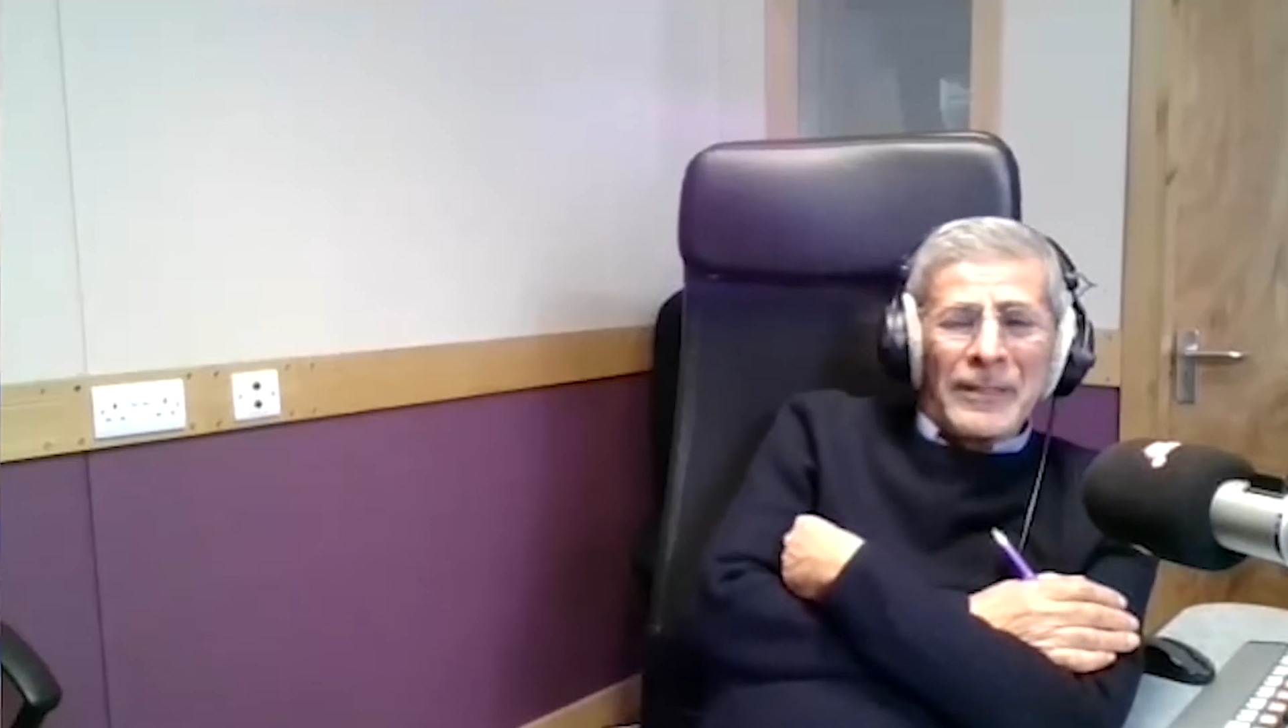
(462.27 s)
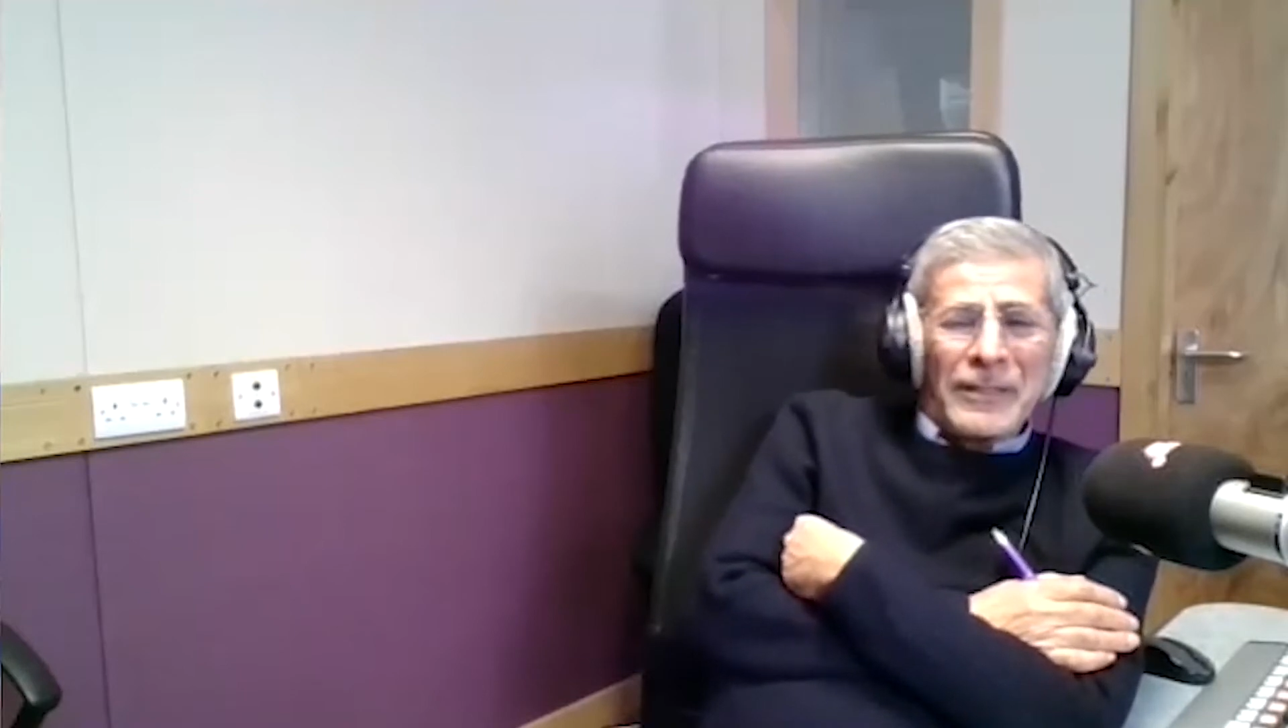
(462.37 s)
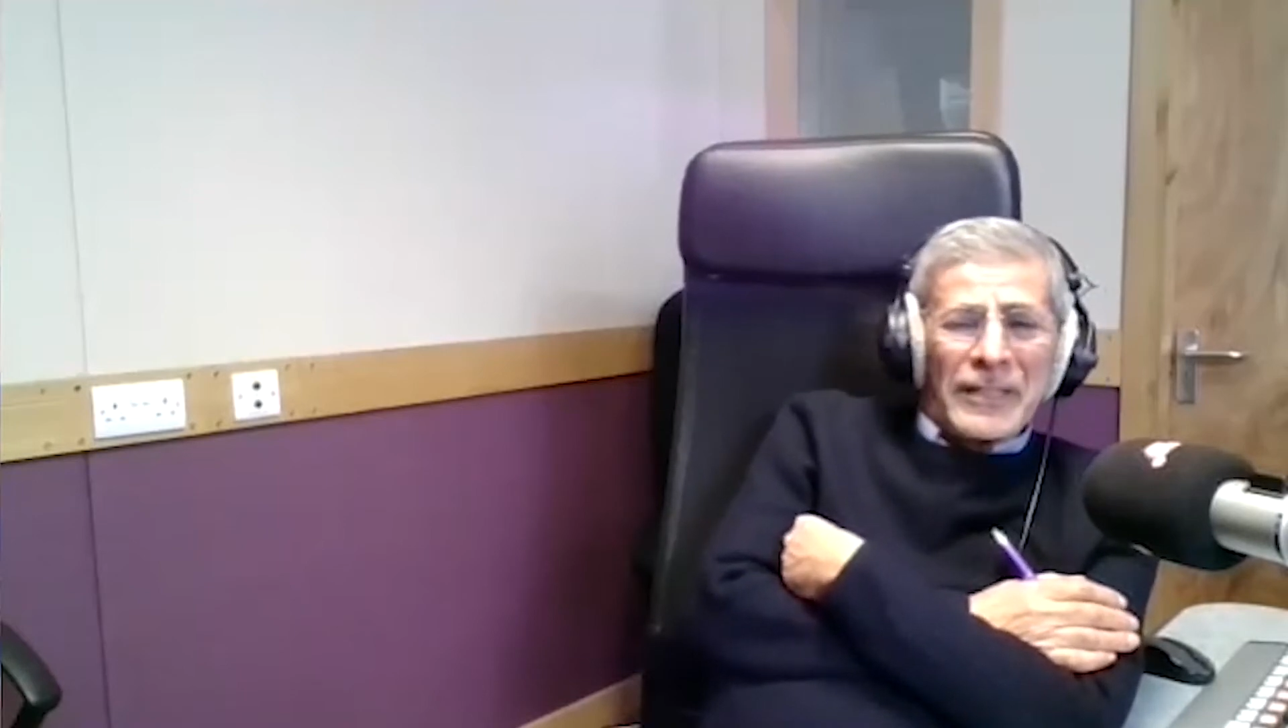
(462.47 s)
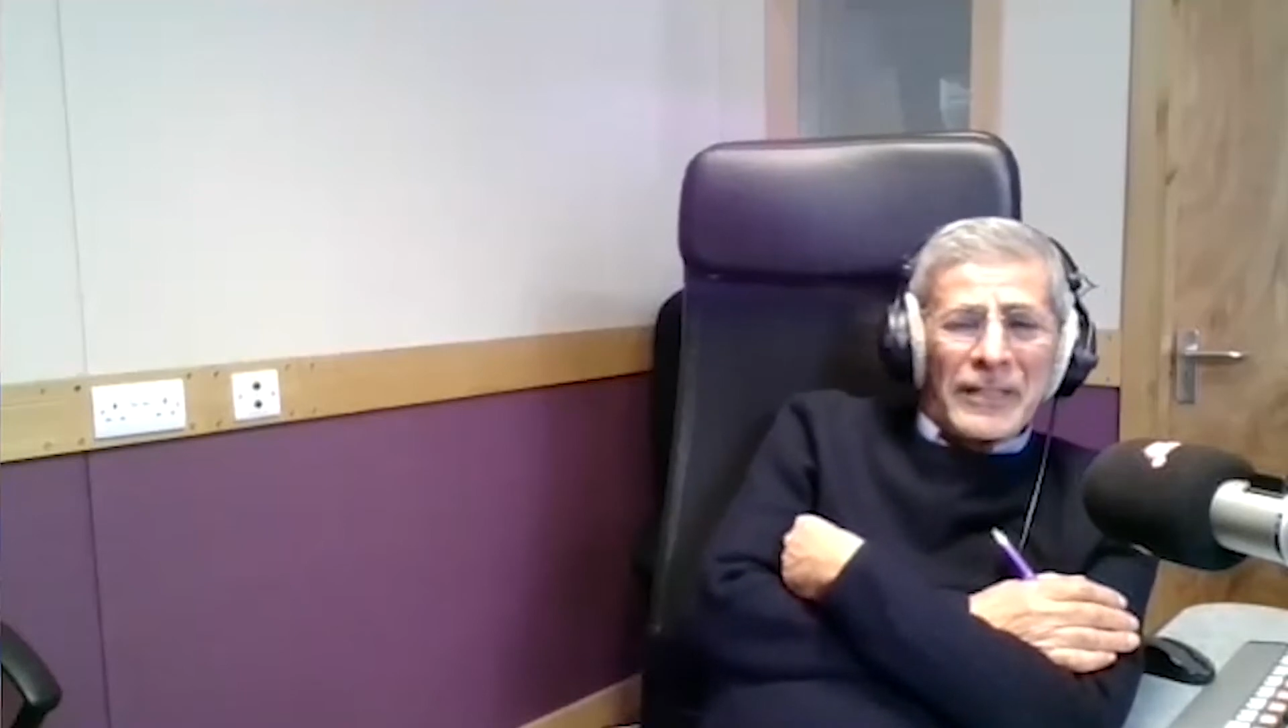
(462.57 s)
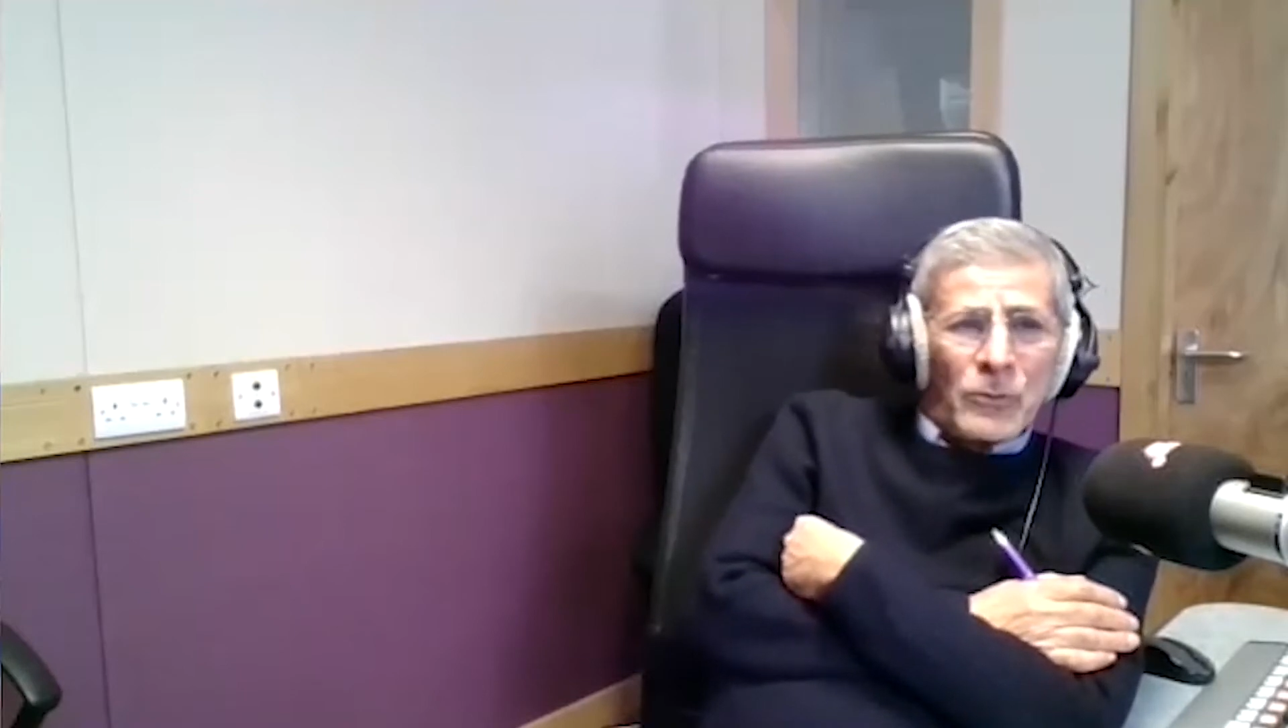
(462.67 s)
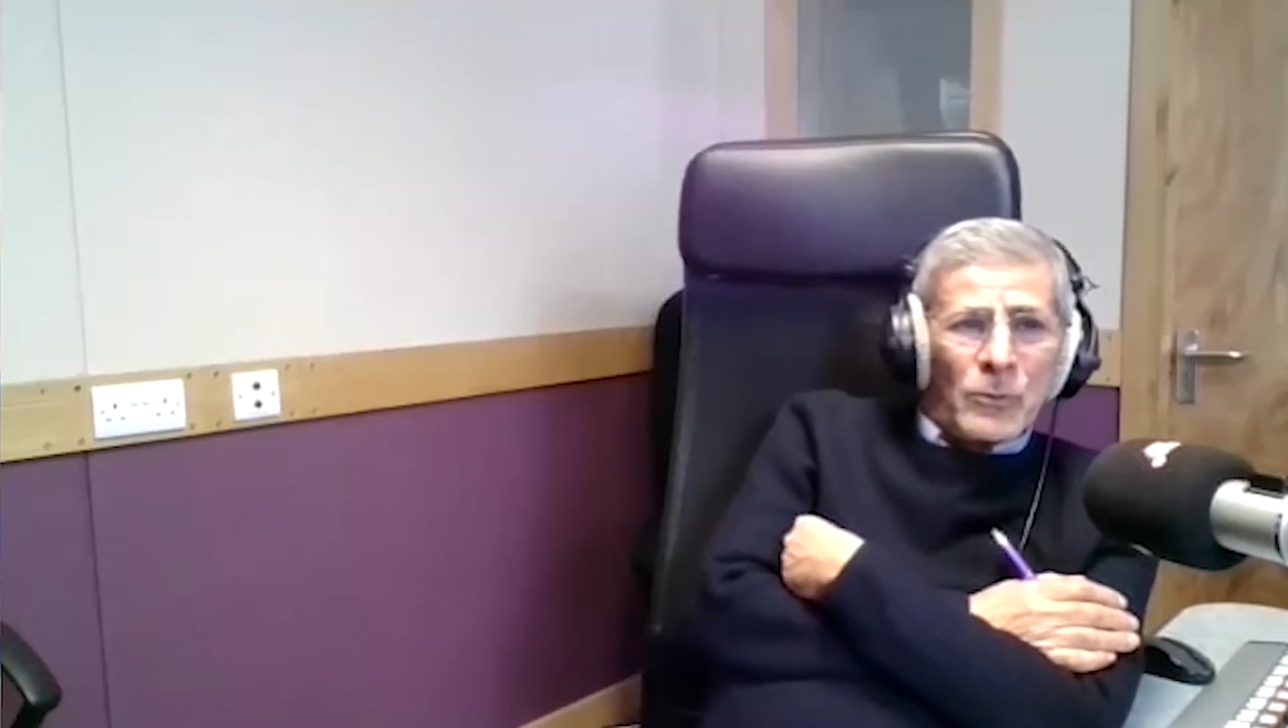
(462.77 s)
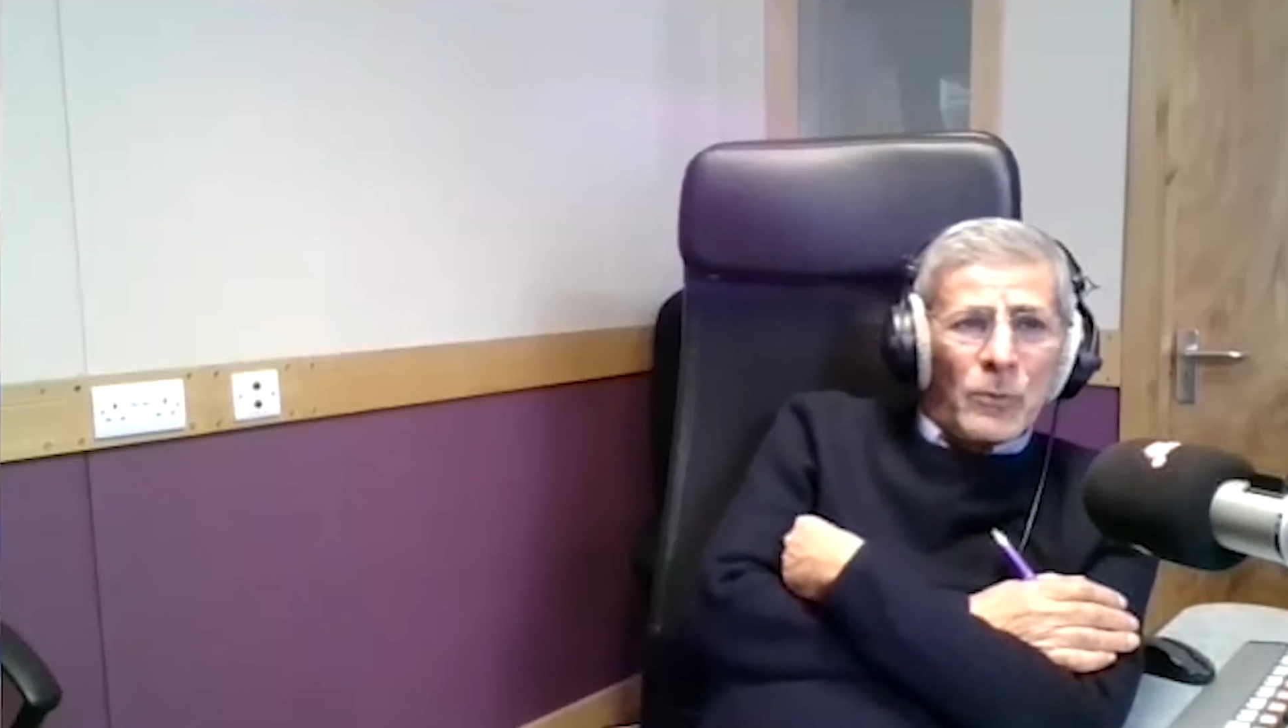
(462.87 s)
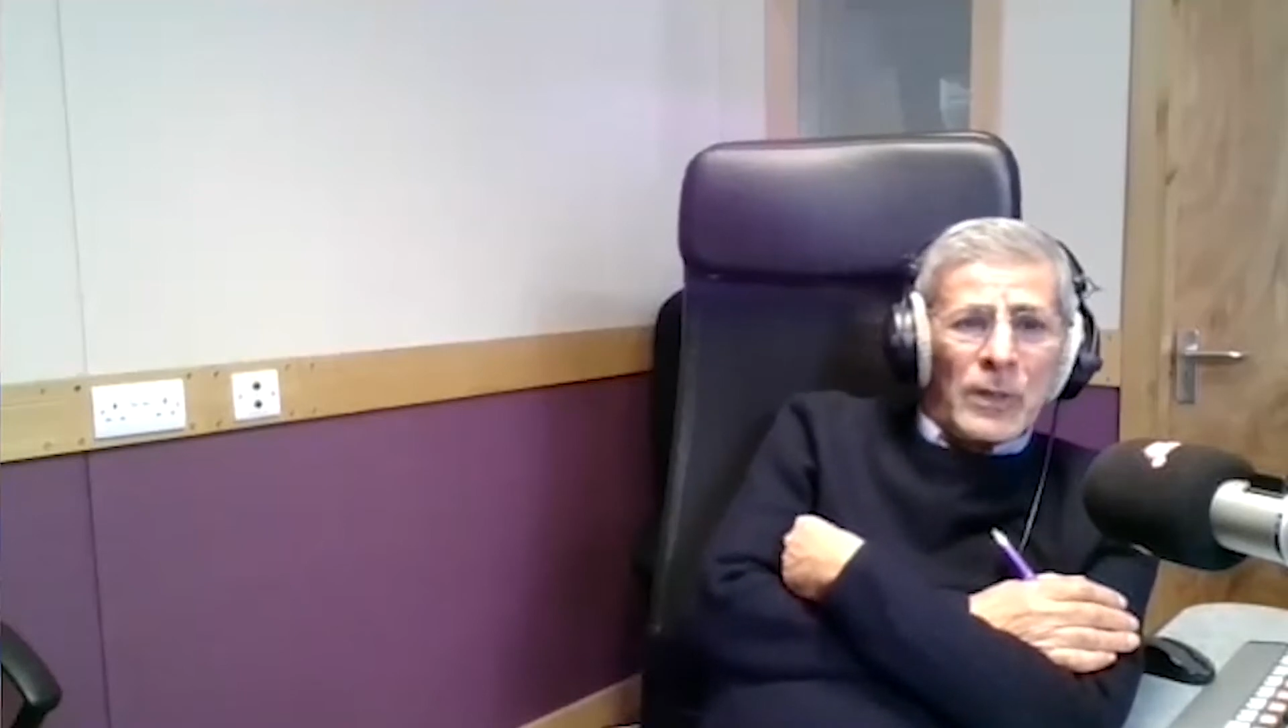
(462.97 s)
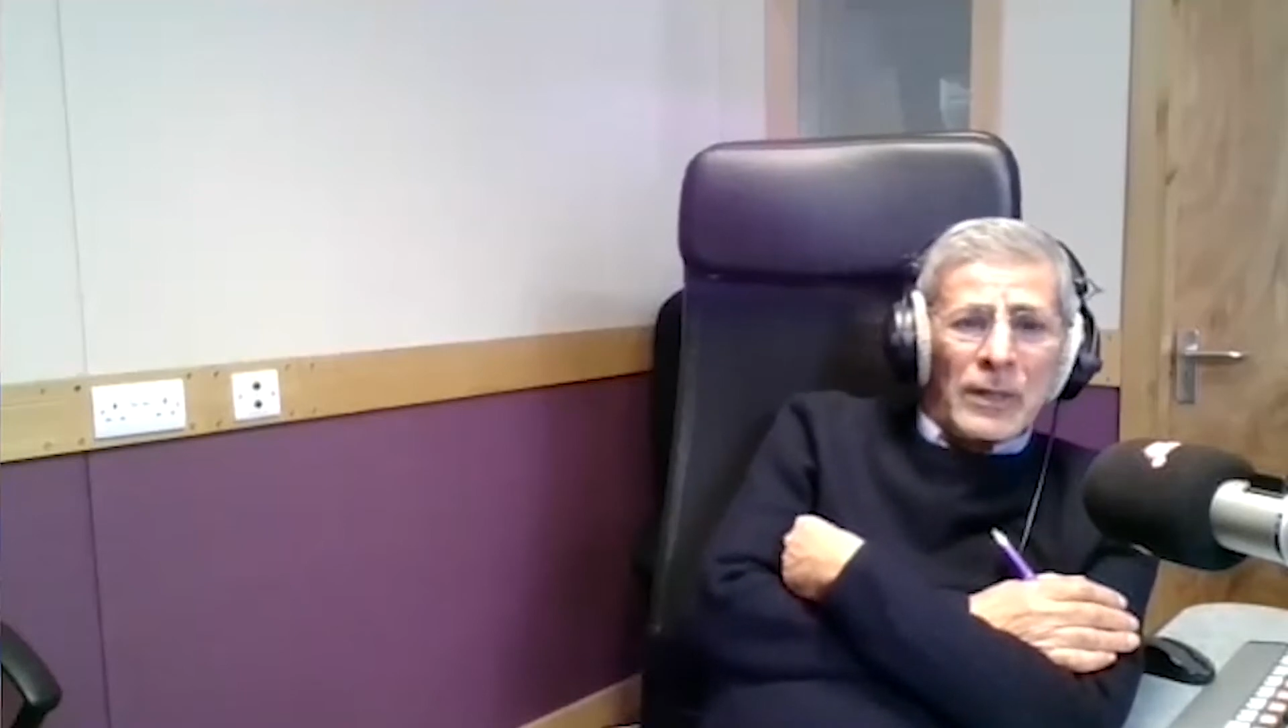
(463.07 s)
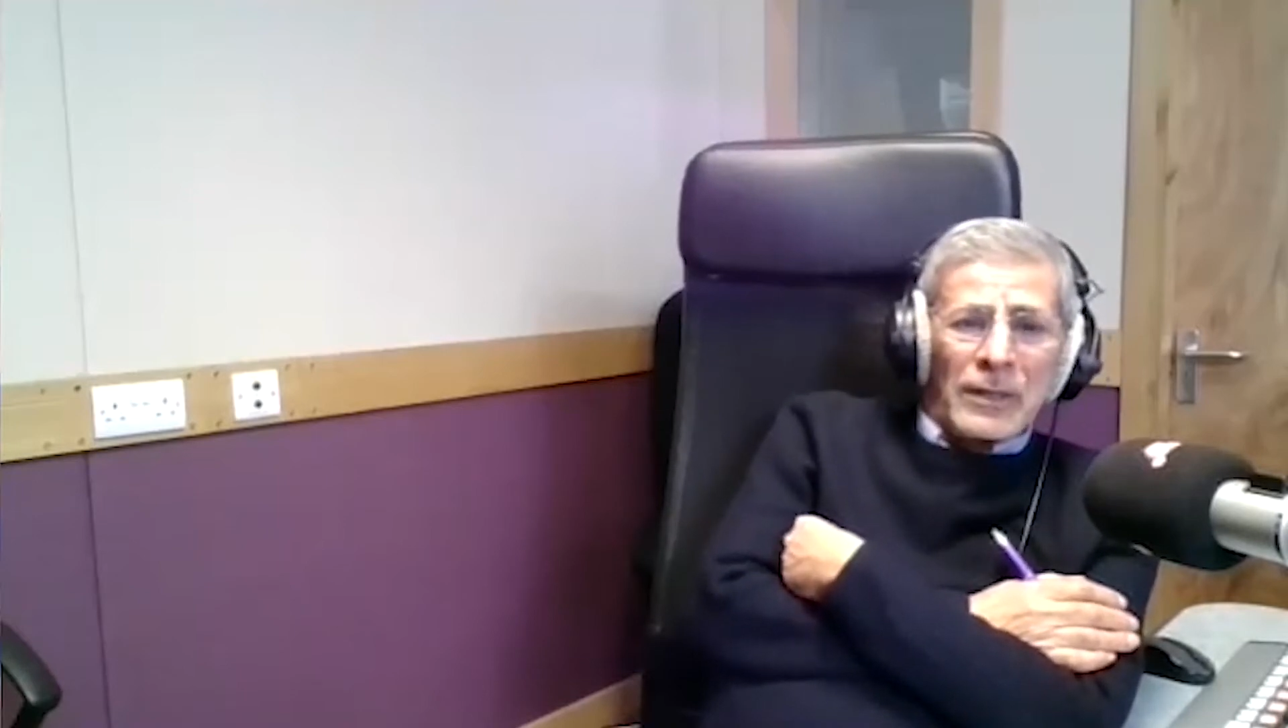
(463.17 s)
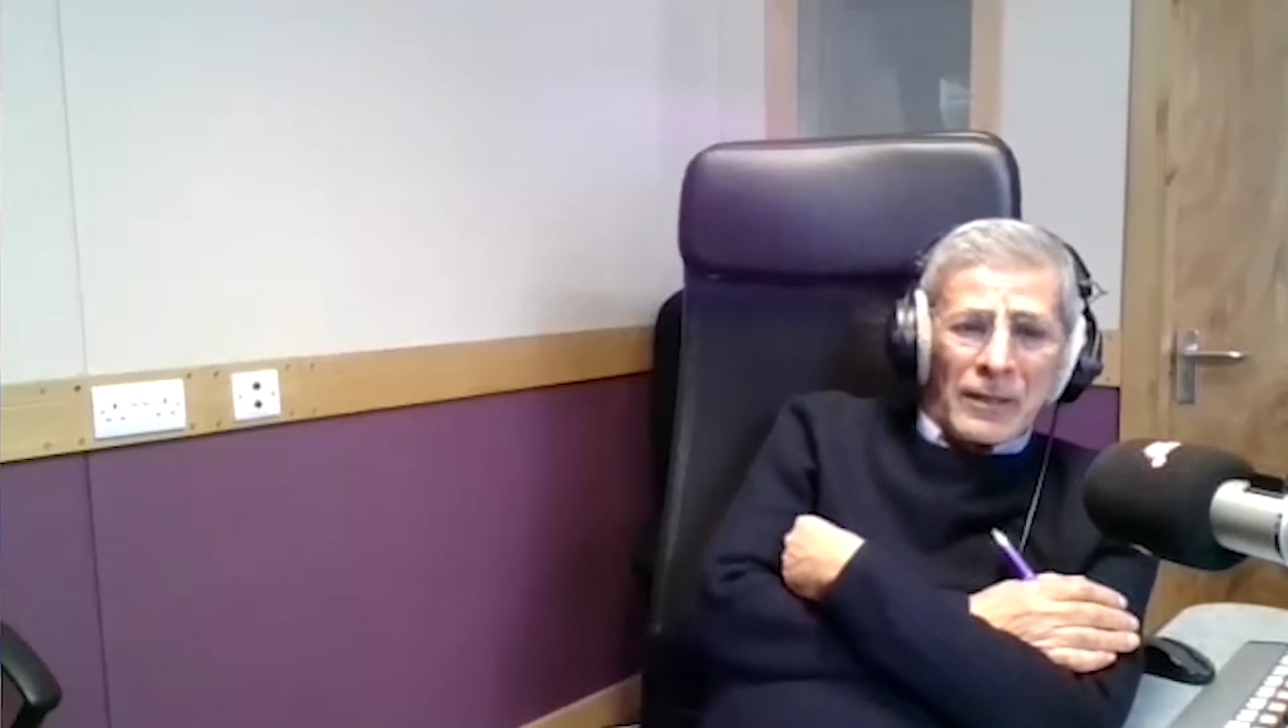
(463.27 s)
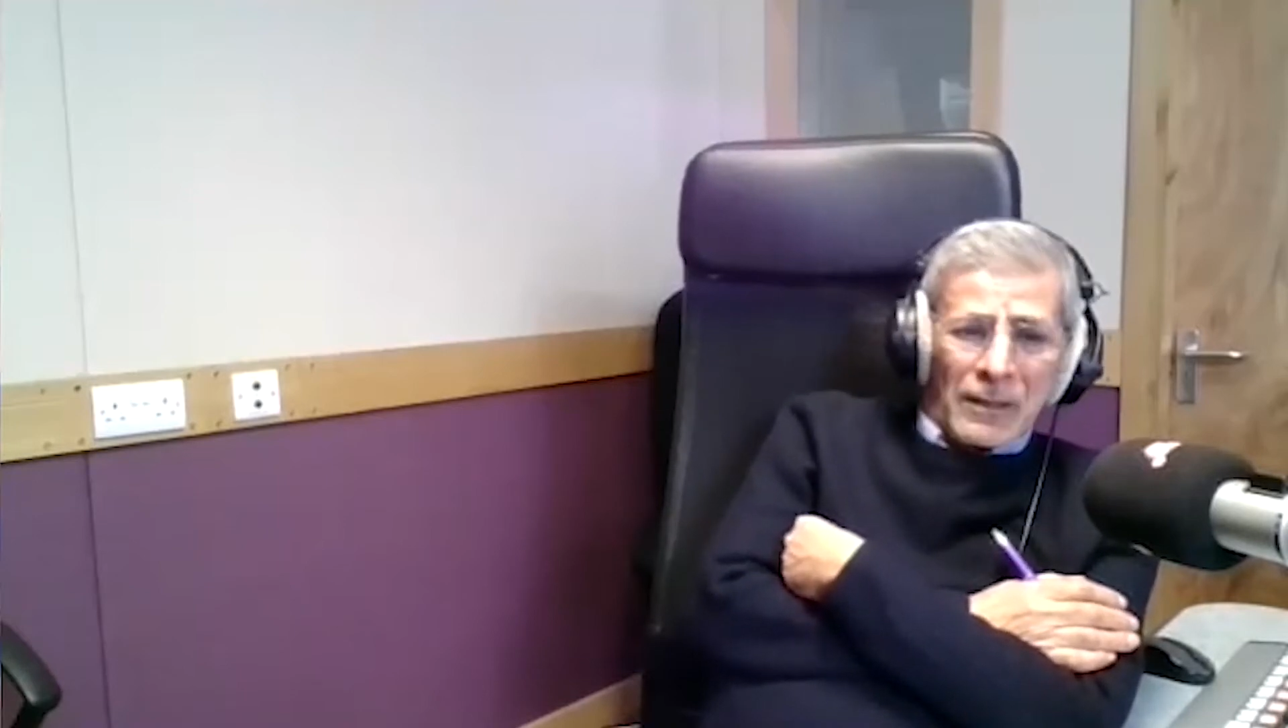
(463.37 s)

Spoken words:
they do work